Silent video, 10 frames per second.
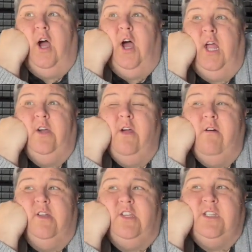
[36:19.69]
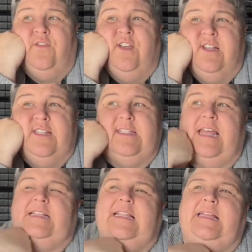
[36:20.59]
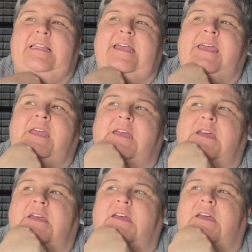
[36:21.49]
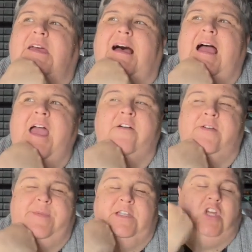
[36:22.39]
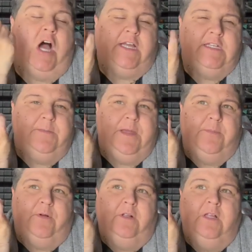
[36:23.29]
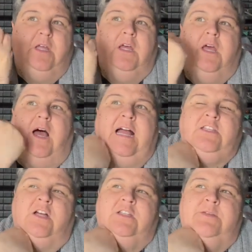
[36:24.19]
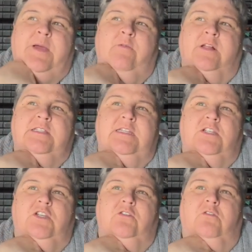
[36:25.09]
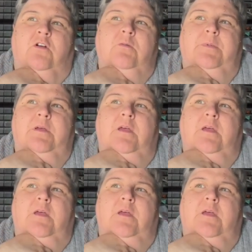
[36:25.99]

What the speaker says: I don't know, it just feels like lately I haven't been talking to people. I talked to my one stitching group,